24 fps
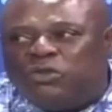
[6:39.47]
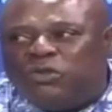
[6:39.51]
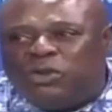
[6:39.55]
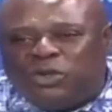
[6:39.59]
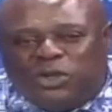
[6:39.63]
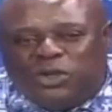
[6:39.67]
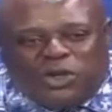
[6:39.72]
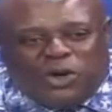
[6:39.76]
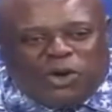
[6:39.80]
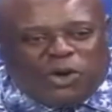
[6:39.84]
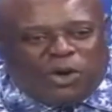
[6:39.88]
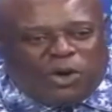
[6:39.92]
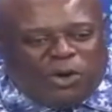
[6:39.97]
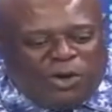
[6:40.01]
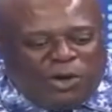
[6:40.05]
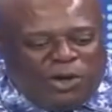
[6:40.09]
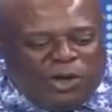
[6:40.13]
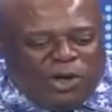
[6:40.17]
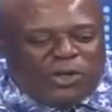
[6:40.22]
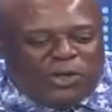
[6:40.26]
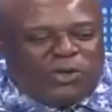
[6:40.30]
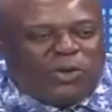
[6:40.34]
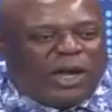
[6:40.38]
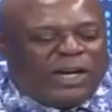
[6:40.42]
You
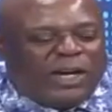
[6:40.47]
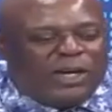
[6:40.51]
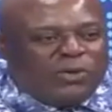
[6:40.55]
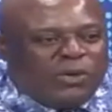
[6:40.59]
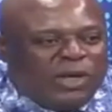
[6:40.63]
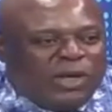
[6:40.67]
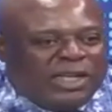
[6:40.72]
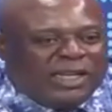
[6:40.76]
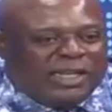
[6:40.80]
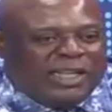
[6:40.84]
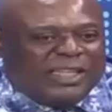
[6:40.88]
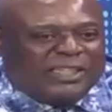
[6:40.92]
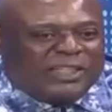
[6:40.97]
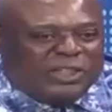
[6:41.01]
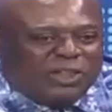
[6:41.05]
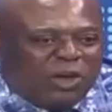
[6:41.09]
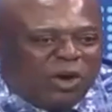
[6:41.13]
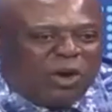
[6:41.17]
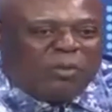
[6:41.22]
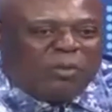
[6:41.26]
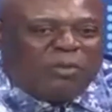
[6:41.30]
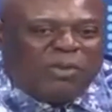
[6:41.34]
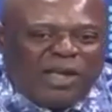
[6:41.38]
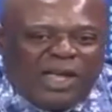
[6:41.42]
know, you are doing this
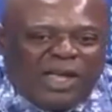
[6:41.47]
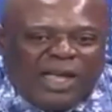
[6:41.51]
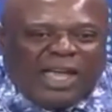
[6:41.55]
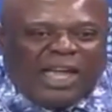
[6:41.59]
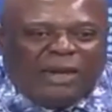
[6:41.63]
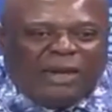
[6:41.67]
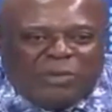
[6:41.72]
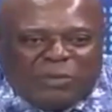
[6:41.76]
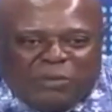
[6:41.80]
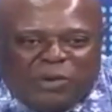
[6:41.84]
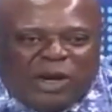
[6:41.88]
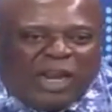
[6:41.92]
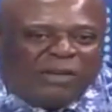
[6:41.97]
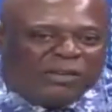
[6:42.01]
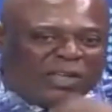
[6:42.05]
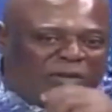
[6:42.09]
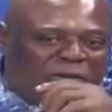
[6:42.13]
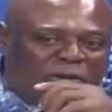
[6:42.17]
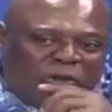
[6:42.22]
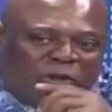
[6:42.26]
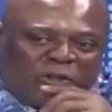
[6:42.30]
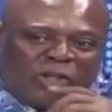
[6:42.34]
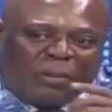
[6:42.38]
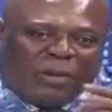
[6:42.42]
job and people are
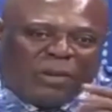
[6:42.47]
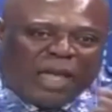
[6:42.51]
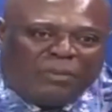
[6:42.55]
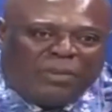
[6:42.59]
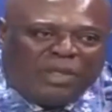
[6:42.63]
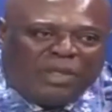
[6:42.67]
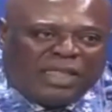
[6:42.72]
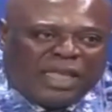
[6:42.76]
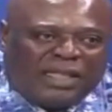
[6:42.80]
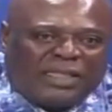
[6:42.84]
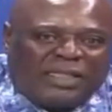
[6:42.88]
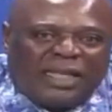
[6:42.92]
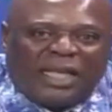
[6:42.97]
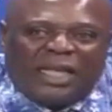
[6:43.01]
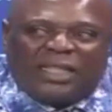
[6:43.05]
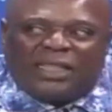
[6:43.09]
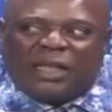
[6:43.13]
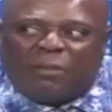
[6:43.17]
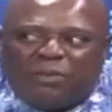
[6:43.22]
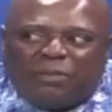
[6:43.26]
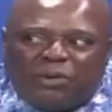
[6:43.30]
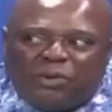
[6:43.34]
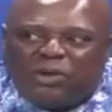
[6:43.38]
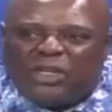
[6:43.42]
giving you some epithet,
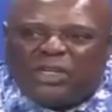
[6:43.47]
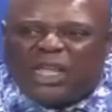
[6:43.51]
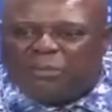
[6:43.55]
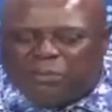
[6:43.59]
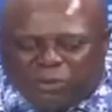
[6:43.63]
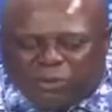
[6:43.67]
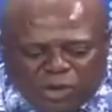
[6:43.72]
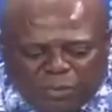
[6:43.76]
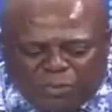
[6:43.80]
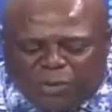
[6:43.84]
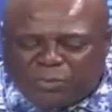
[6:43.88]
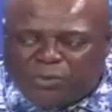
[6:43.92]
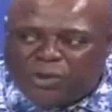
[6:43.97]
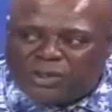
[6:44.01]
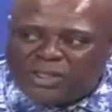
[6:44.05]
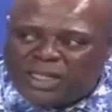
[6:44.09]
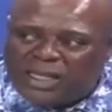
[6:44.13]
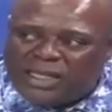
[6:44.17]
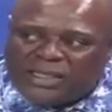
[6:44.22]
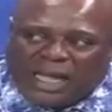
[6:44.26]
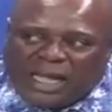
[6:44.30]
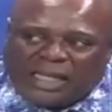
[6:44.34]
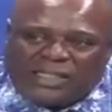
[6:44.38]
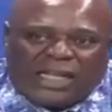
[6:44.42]
the bull. So people
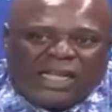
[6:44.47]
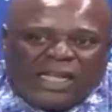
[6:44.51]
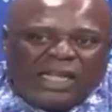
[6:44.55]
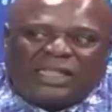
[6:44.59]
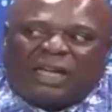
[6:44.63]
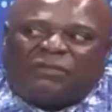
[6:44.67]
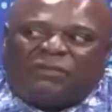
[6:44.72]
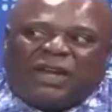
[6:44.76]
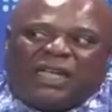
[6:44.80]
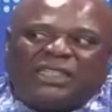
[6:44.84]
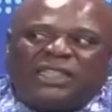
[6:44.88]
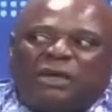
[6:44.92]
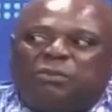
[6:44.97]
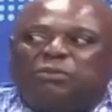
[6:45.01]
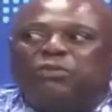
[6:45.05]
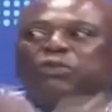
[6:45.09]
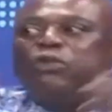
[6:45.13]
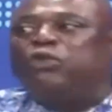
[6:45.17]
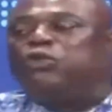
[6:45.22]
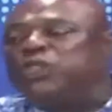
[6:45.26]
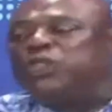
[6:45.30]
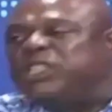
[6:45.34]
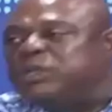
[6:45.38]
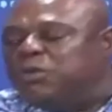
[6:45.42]
think that Taflacha
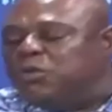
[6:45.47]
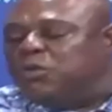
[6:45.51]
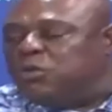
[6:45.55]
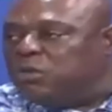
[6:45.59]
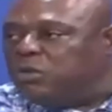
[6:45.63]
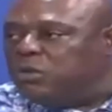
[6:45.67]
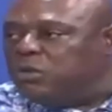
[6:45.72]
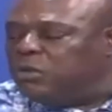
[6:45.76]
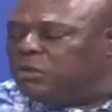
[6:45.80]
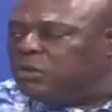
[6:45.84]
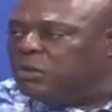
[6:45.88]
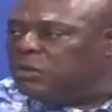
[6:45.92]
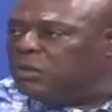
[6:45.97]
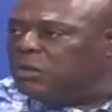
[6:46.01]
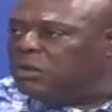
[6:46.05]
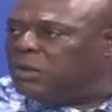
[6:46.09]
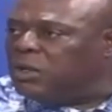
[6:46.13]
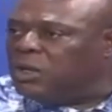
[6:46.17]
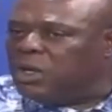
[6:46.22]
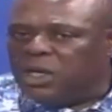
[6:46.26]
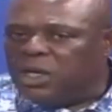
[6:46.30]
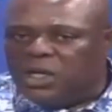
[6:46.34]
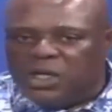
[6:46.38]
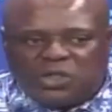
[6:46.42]
bull ujibu.
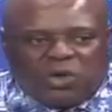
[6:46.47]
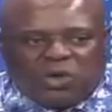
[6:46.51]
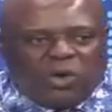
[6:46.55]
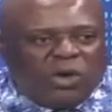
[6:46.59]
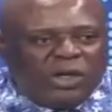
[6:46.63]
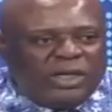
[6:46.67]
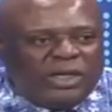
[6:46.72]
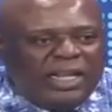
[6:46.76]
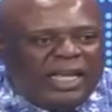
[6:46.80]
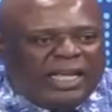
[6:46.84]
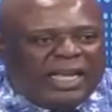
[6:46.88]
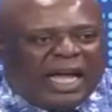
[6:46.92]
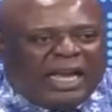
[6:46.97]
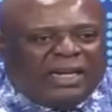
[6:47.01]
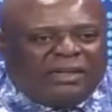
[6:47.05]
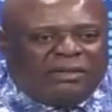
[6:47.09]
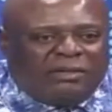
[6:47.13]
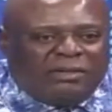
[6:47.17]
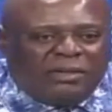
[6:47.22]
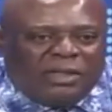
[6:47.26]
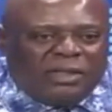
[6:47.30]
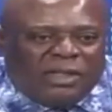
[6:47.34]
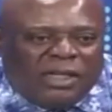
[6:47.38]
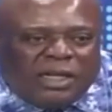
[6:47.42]
So they
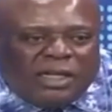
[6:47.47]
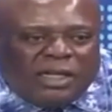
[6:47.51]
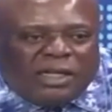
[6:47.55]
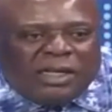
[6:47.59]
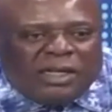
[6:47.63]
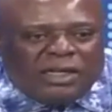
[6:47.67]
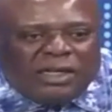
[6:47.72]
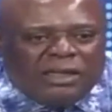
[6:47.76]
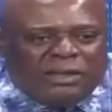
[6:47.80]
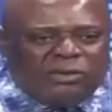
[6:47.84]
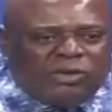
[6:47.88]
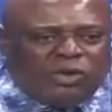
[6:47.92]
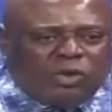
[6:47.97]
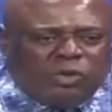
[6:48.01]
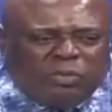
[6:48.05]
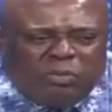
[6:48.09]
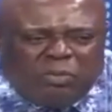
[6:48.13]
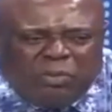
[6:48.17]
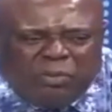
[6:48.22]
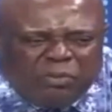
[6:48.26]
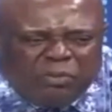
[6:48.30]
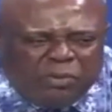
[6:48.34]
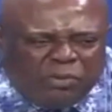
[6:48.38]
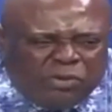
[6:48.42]
can,
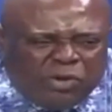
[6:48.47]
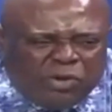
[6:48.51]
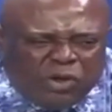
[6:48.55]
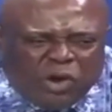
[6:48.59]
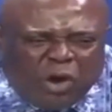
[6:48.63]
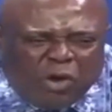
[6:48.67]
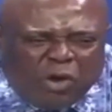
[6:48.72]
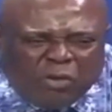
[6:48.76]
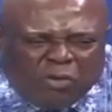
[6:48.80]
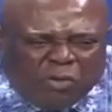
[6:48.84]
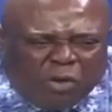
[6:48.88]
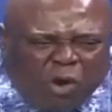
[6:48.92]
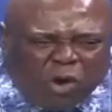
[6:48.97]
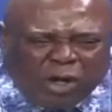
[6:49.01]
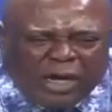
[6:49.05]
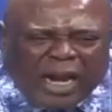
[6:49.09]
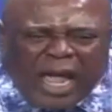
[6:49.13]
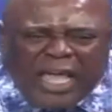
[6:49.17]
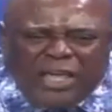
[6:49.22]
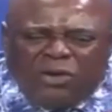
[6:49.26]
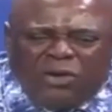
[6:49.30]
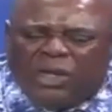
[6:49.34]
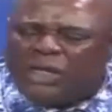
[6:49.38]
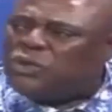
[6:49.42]

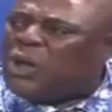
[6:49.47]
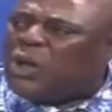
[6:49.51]
corner you.